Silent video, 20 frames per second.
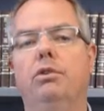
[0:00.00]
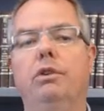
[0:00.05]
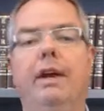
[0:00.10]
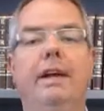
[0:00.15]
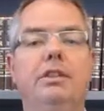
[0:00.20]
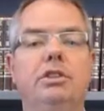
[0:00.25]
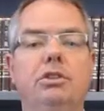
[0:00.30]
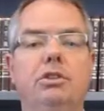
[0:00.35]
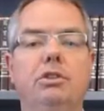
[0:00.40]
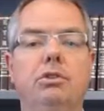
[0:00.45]

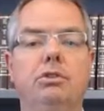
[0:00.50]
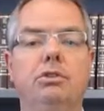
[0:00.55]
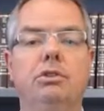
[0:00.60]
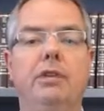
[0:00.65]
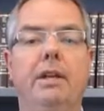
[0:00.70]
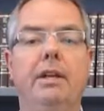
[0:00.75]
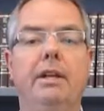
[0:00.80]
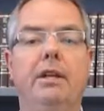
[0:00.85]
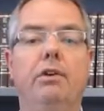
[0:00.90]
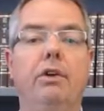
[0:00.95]

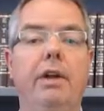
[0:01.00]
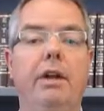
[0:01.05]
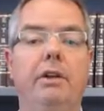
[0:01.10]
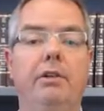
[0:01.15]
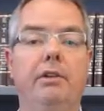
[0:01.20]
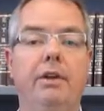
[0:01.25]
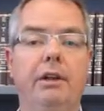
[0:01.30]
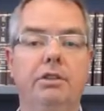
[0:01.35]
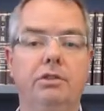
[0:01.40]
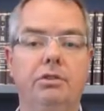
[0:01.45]
grandchildren and
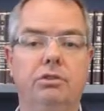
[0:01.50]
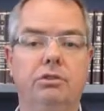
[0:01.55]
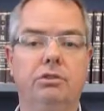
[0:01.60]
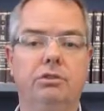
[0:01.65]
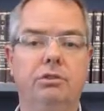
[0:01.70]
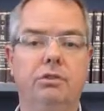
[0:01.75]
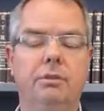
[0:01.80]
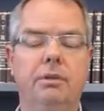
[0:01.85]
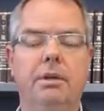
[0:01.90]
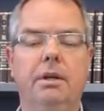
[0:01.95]

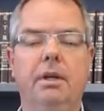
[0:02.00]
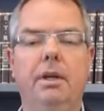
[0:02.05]
great-grandchildren.